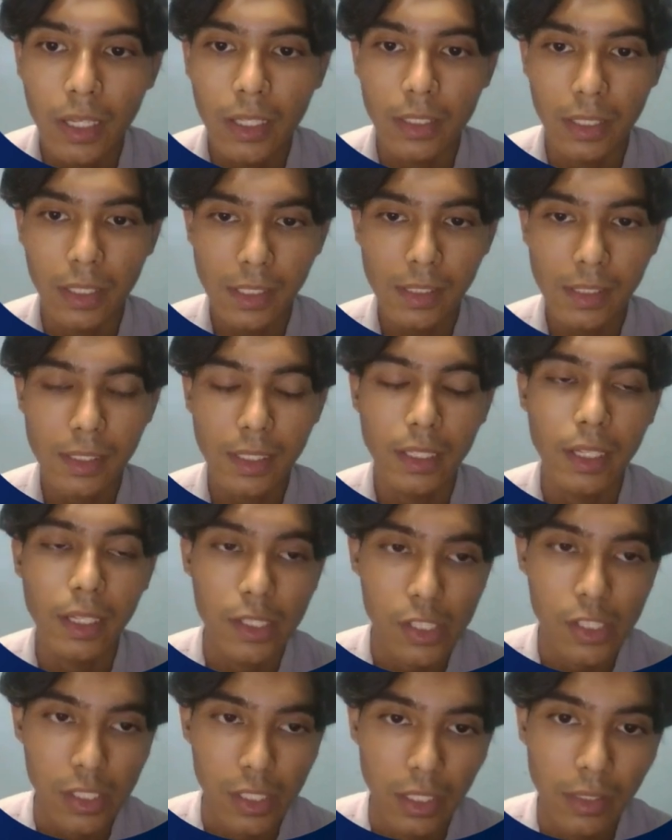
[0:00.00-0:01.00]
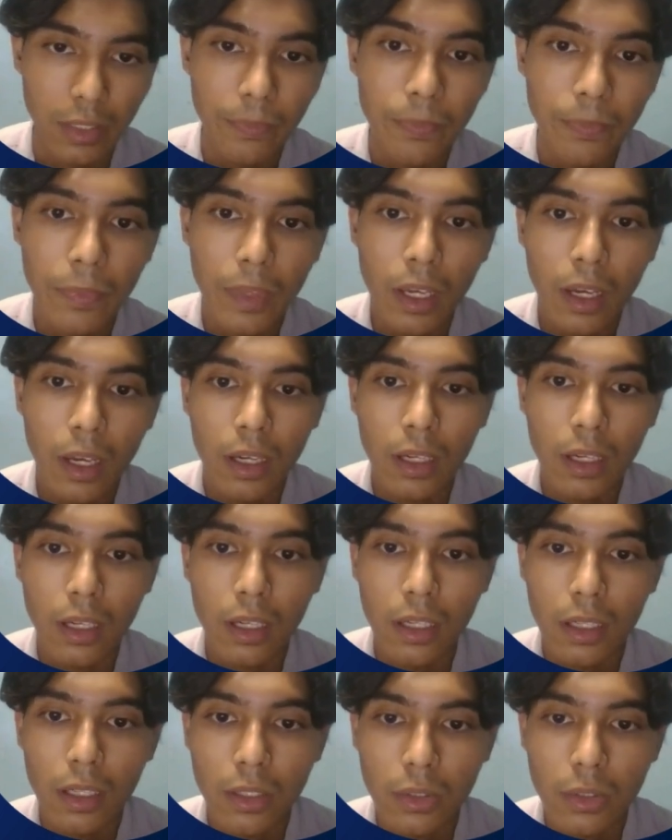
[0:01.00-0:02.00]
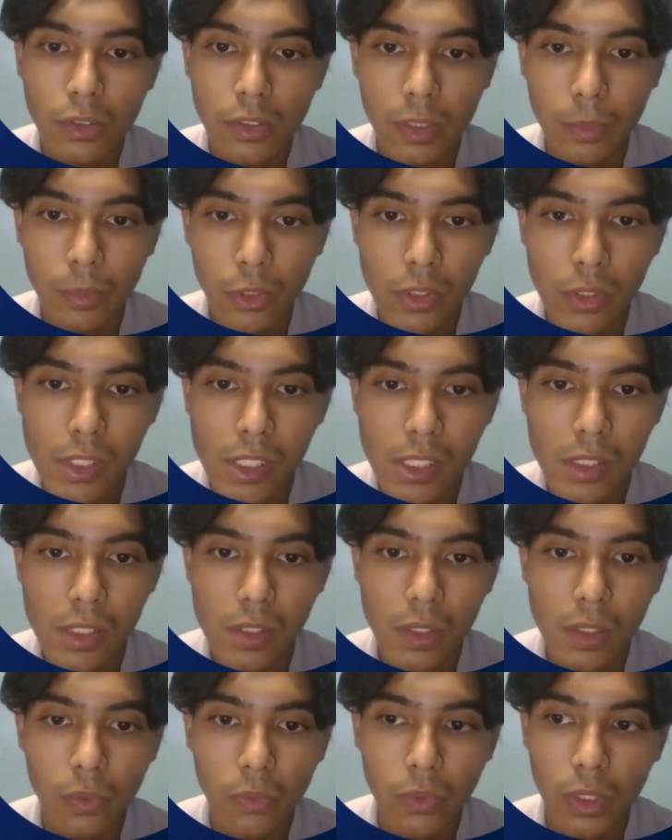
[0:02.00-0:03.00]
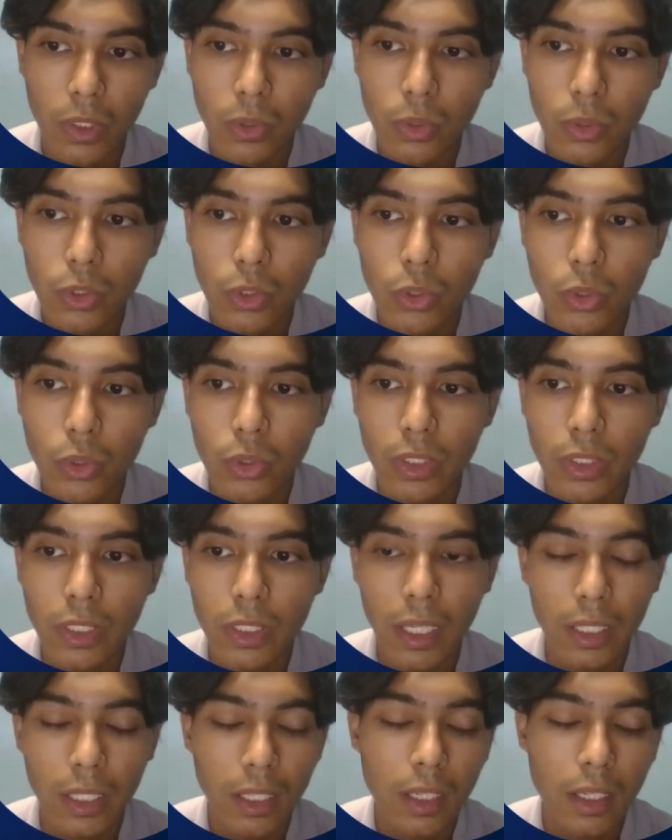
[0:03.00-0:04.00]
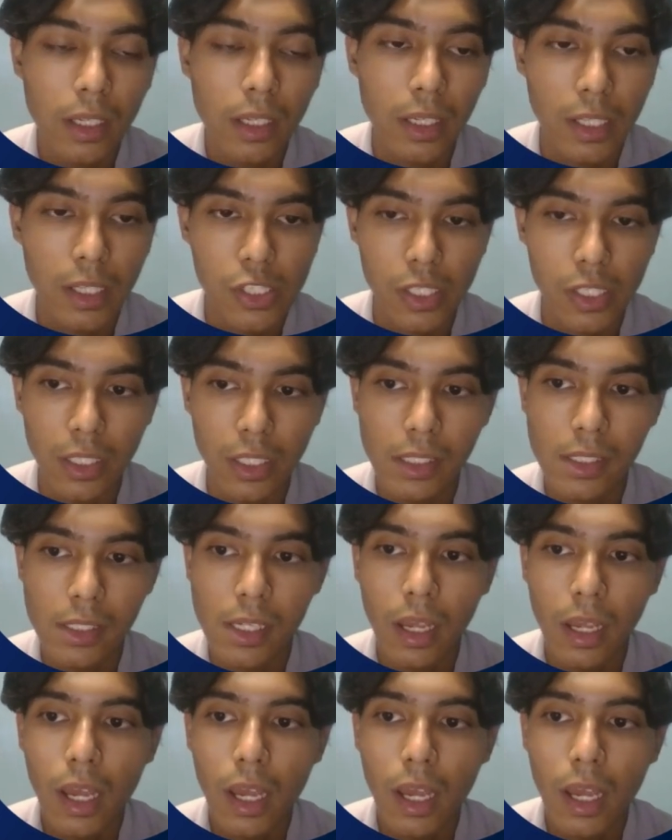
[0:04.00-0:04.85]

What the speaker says: This connection contributes value to the data collection